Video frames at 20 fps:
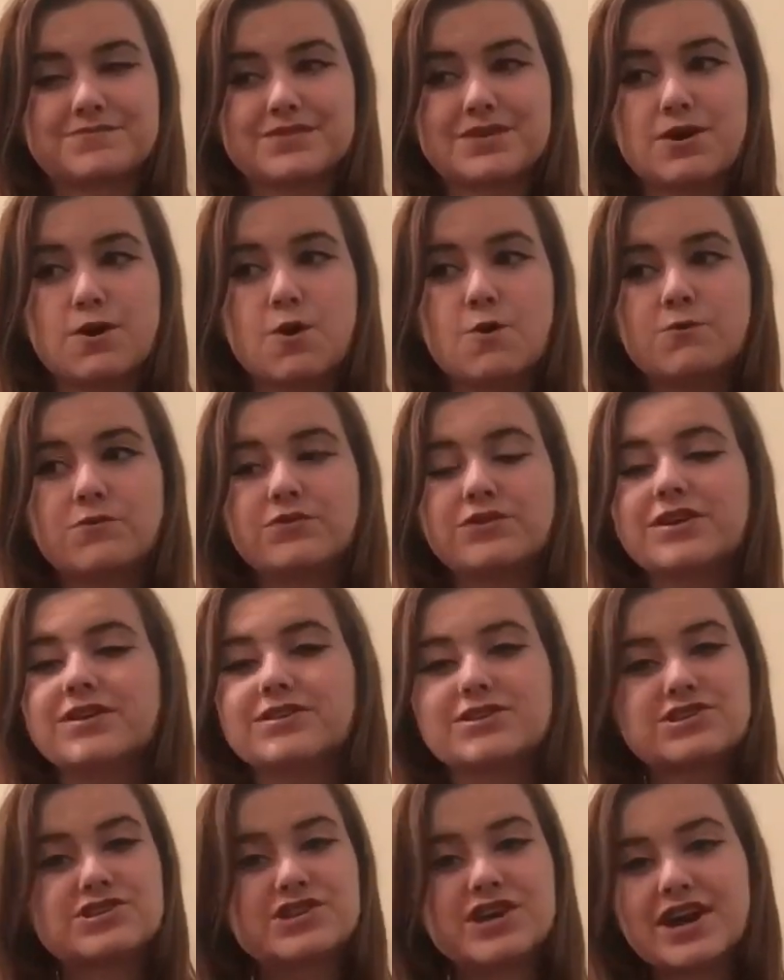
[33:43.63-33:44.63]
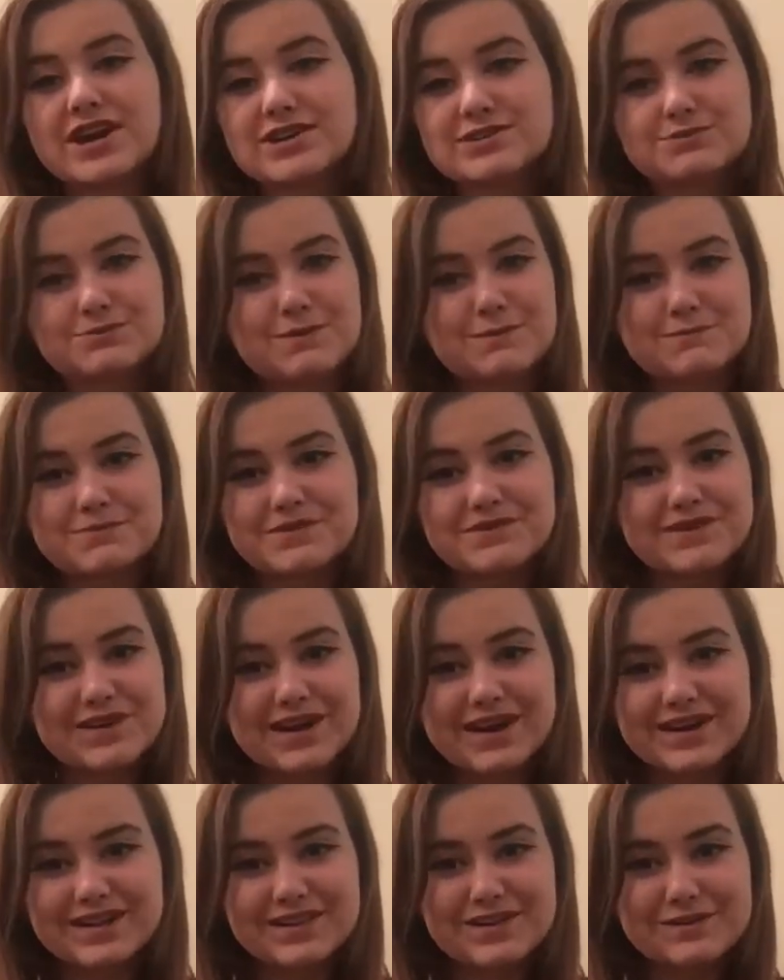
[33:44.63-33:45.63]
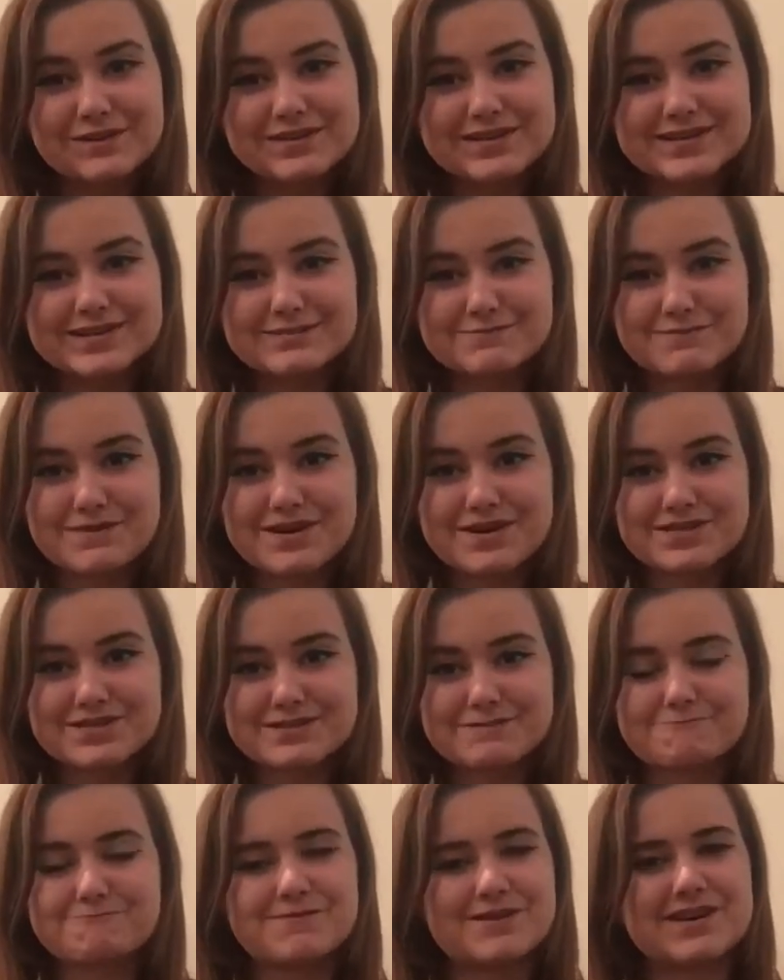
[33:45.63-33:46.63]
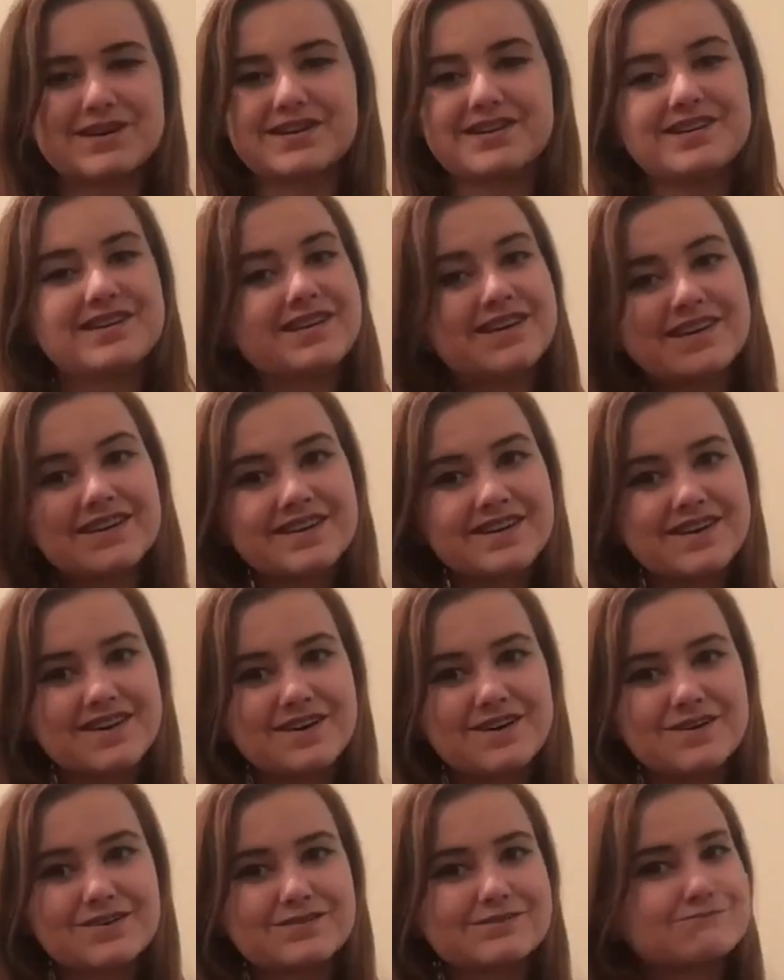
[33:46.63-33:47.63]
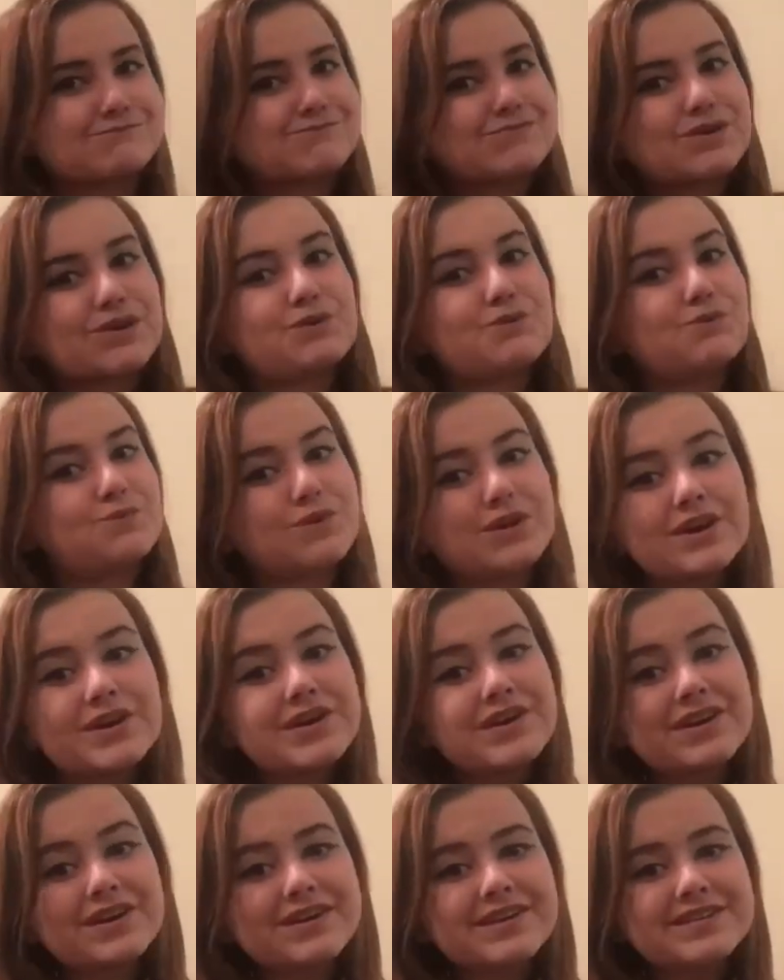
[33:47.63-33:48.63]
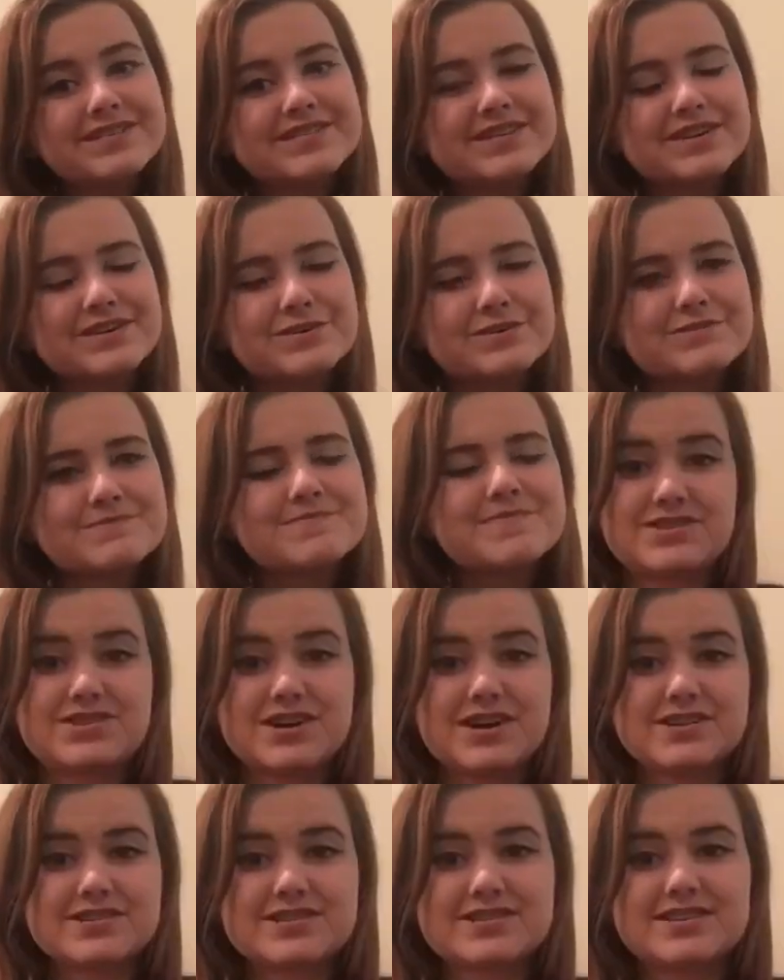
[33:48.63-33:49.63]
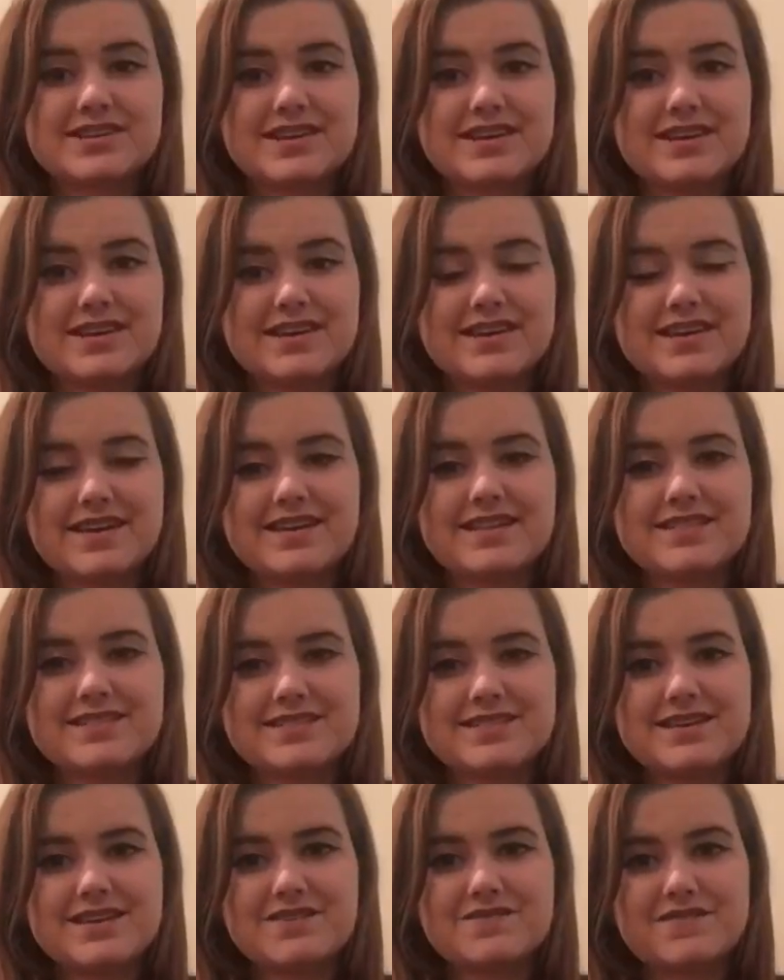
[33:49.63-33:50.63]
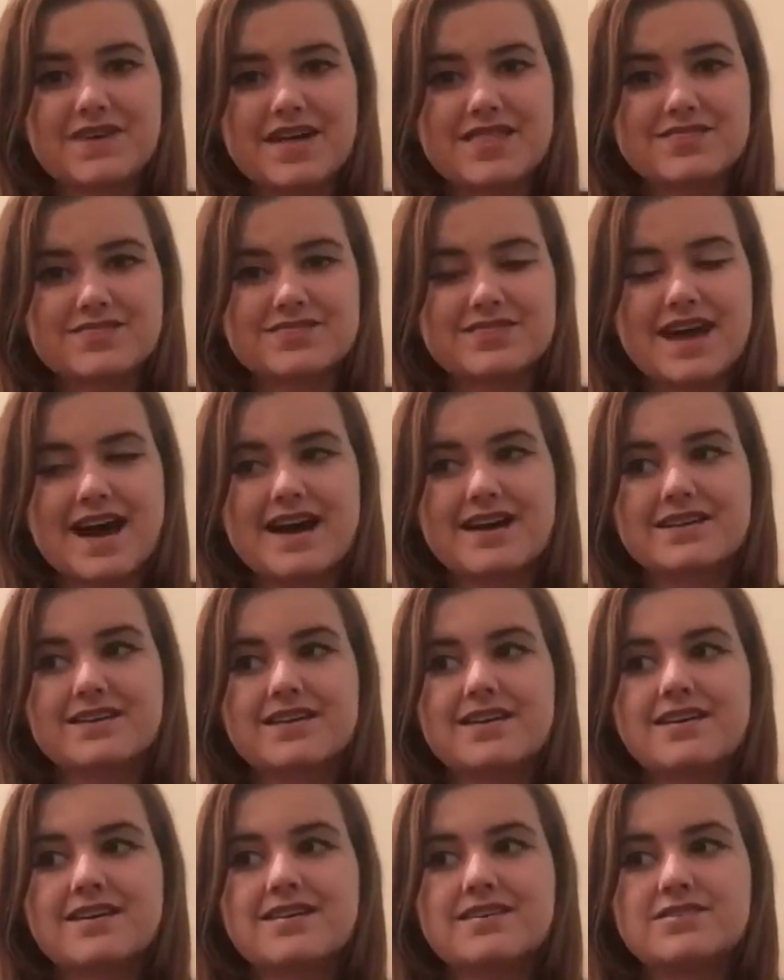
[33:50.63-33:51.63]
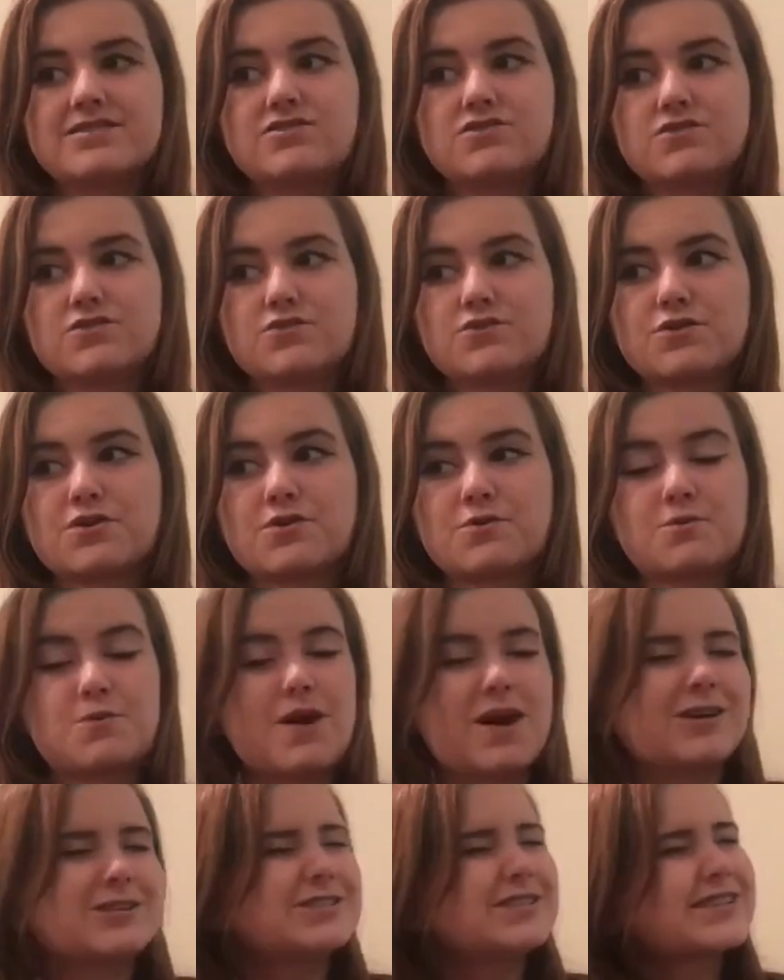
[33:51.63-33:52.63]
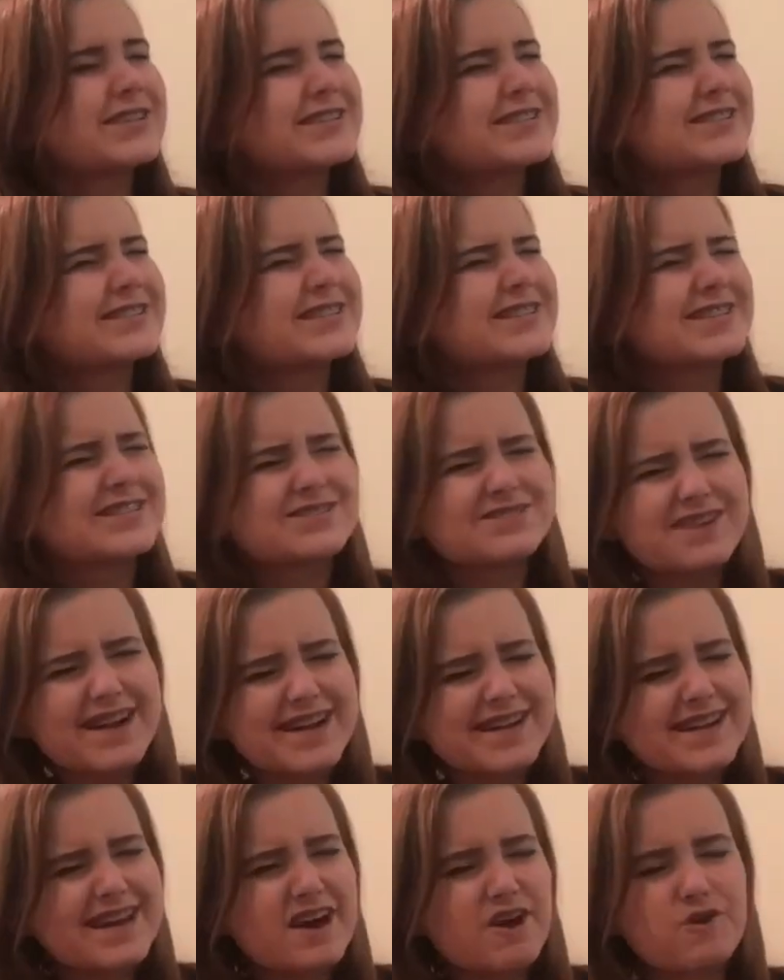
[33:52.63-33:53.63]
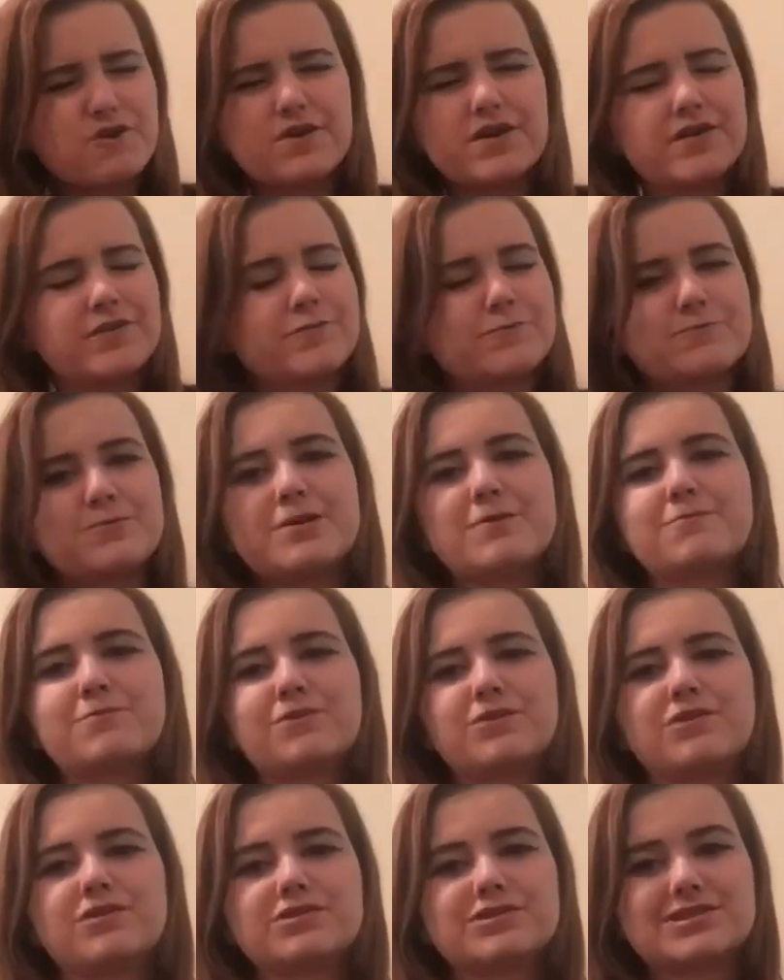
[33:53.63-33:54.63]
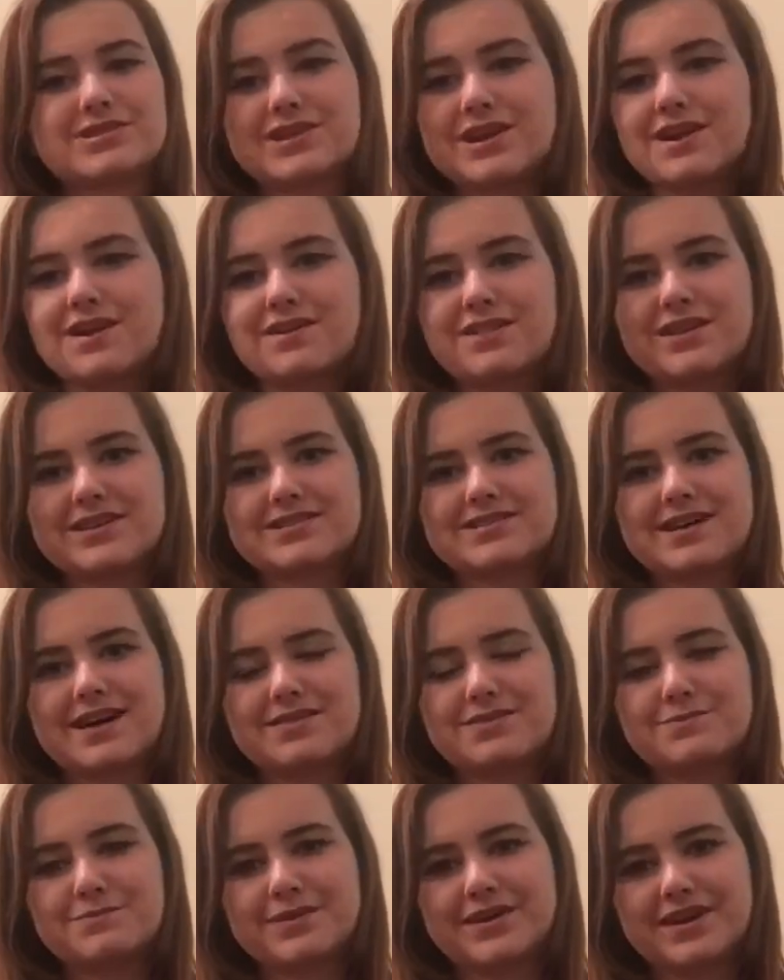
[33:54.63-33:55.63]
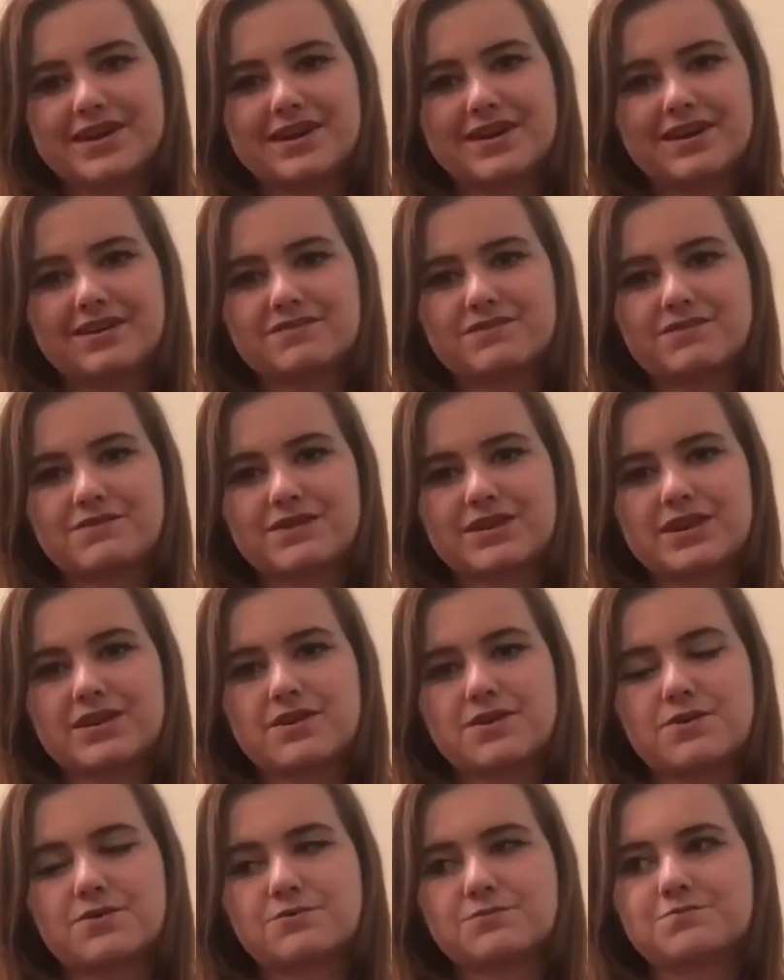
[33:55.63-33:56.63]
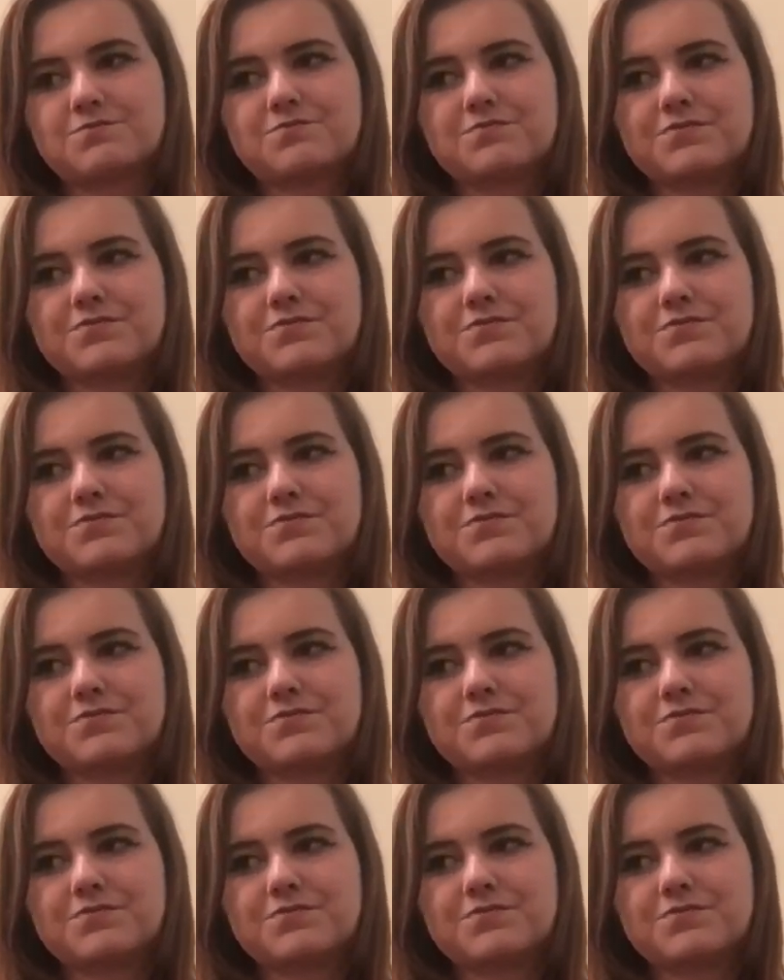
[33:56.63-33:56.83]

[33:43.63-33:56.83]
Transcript: Hopefully the shares won't be very low this month, but you know, what are you gonna do? Just in the event that you're watching this right now, if people share this at the beginning of the video,